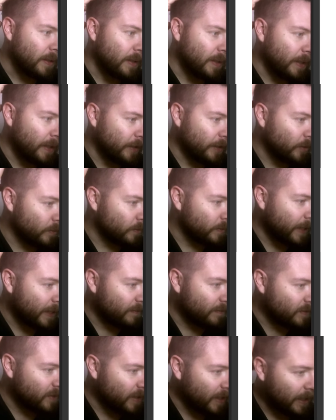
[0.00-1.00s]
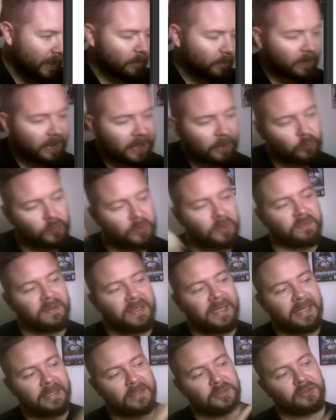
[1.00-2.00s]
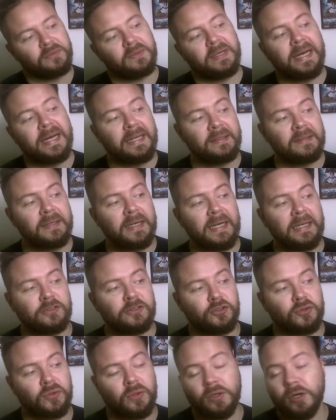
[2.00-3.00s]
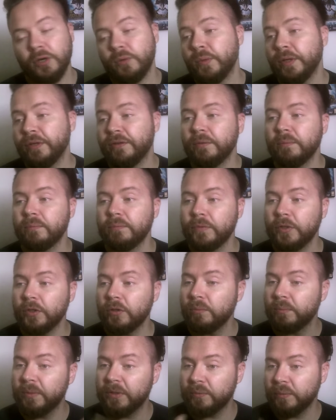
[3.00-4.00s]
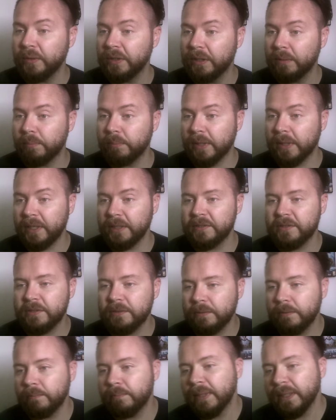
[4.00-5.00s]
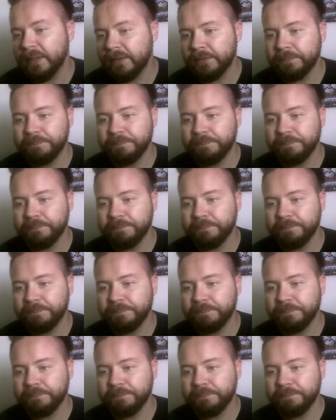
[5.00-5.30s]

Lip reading: I don't have time, but I would have liked to add a stronger rhythm, between the parts. But